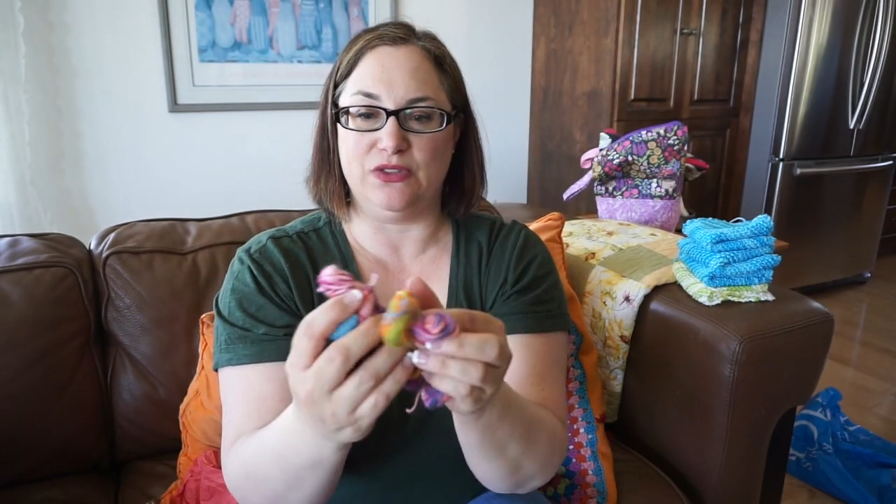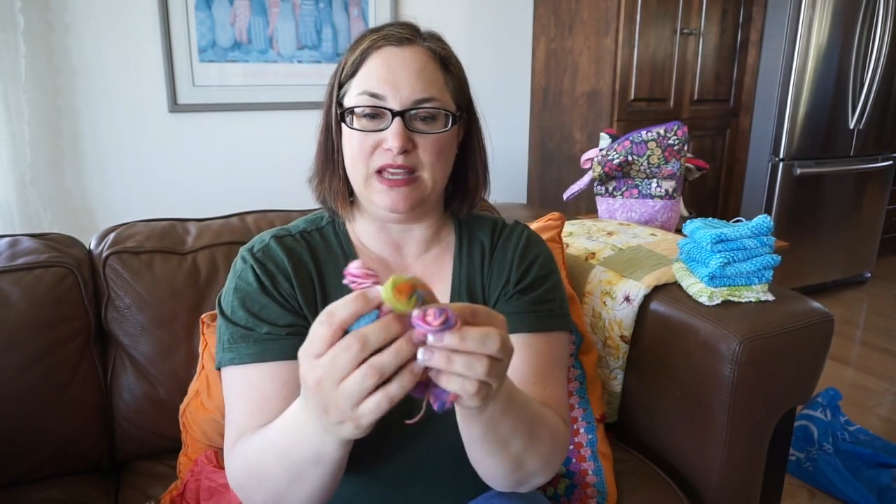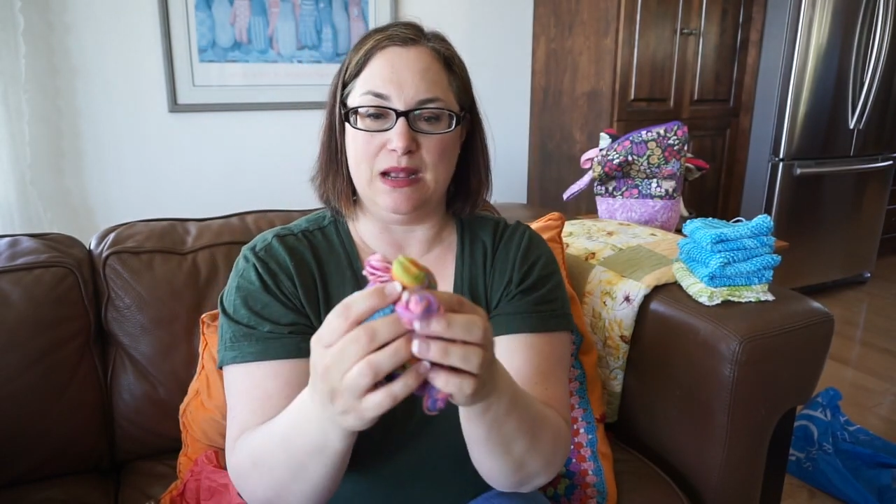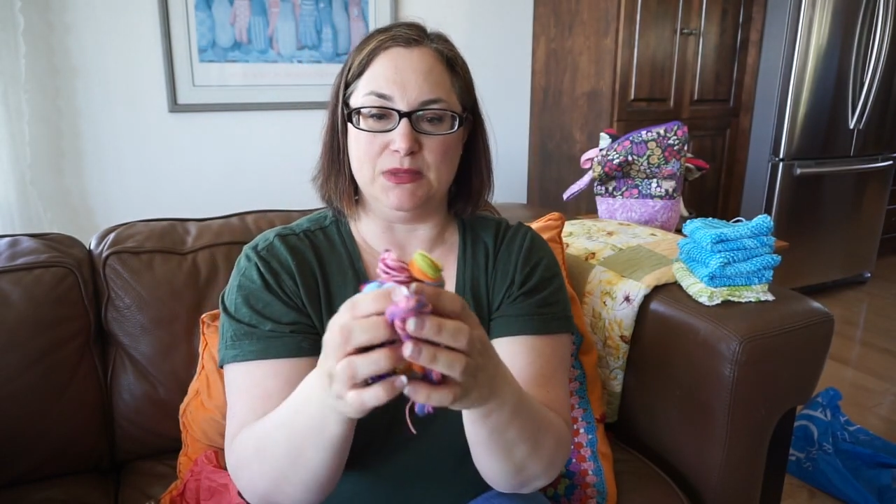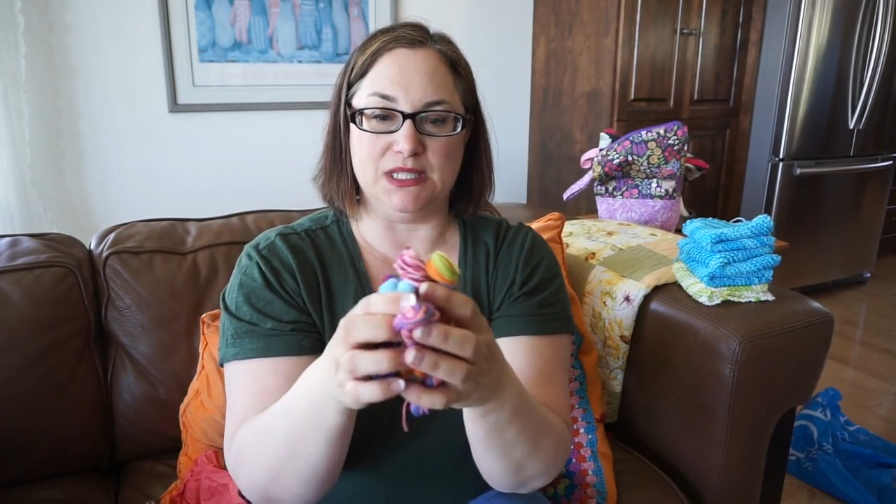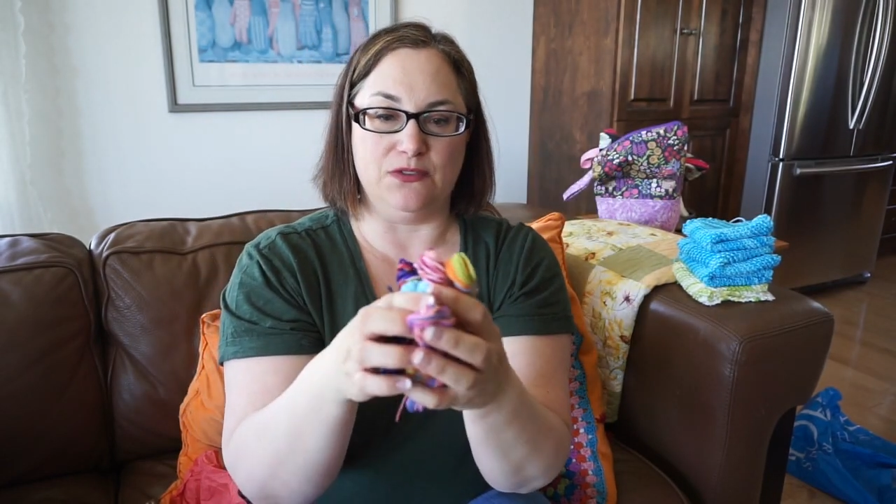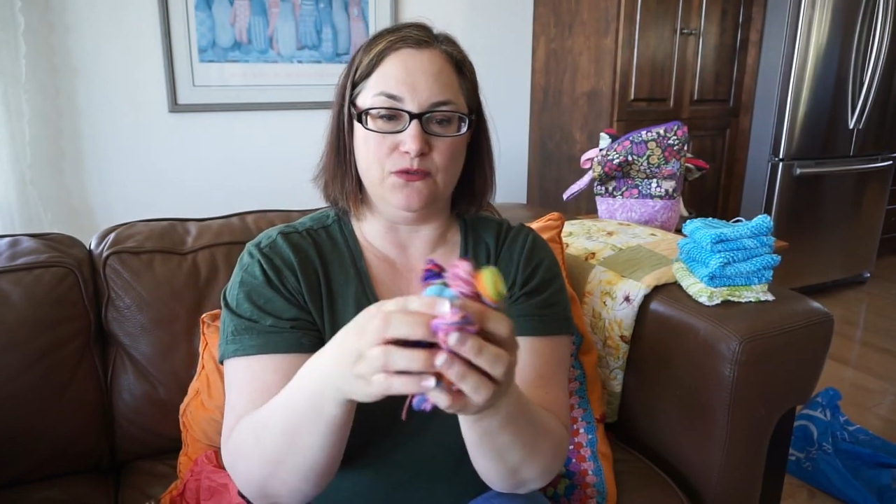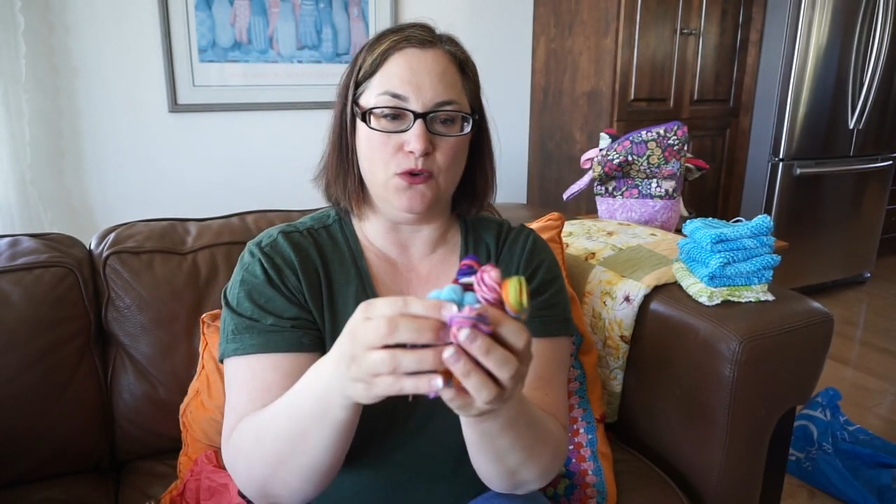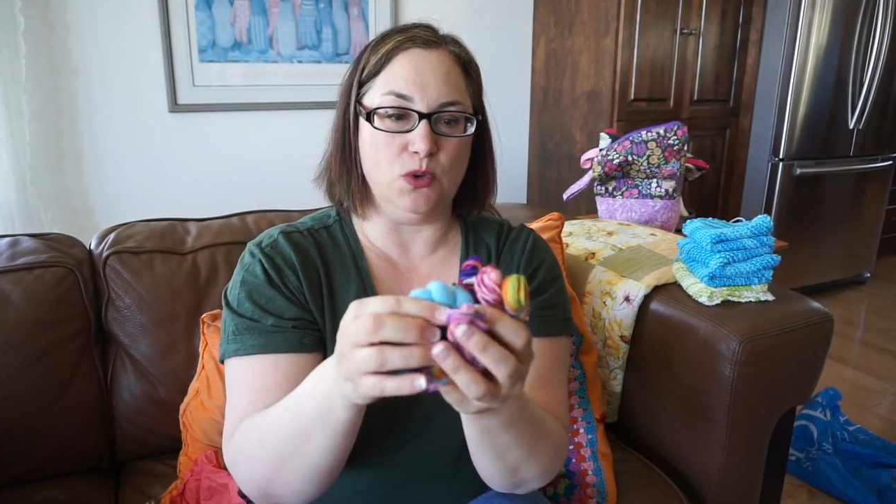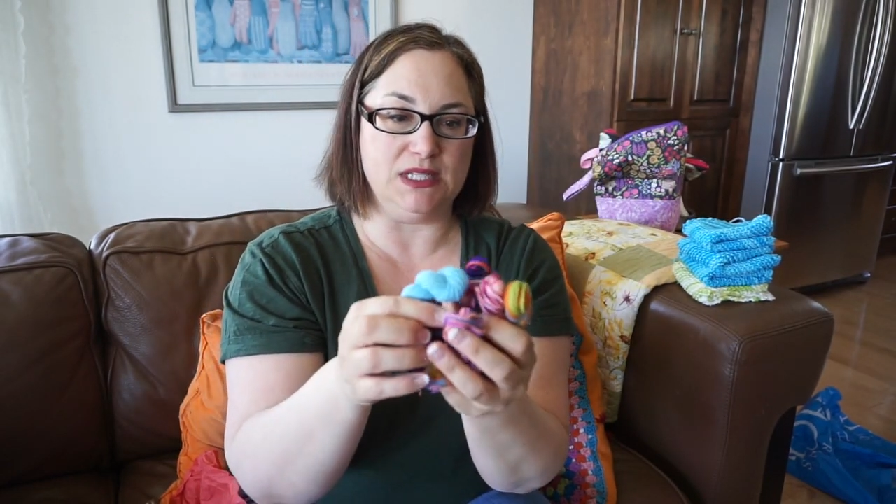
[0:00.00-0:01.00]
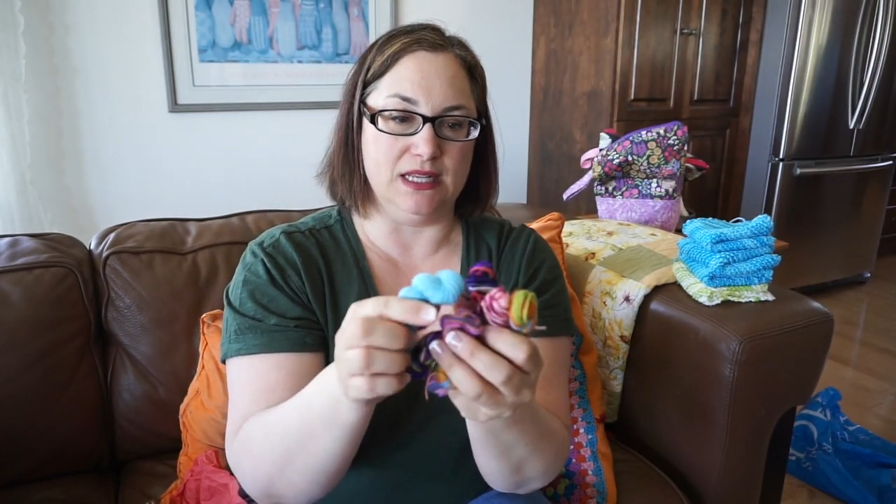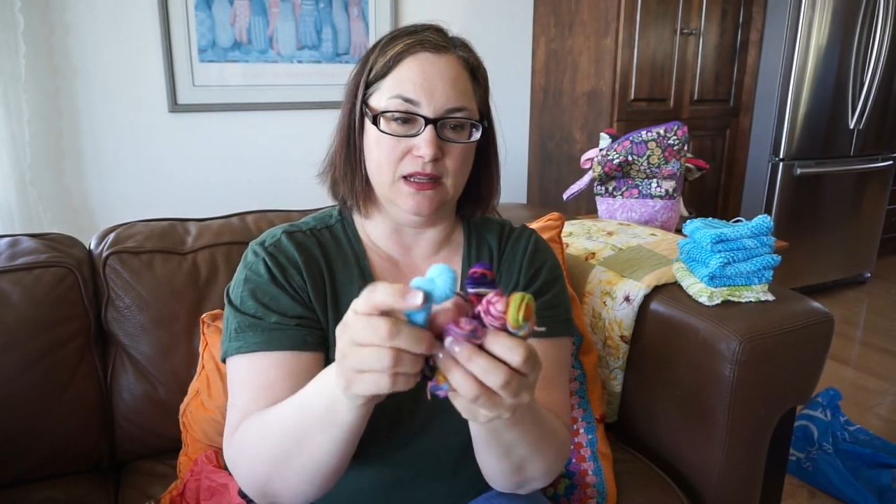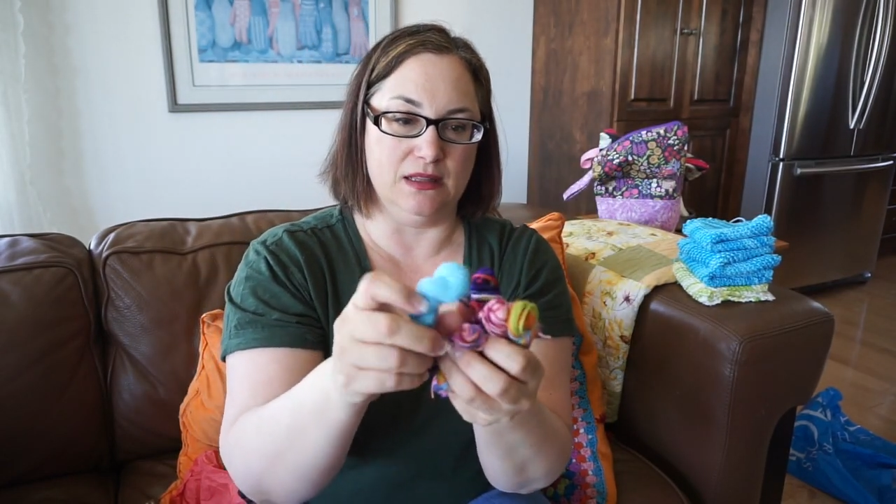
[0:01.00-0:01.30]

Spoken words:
if the camera's even focusing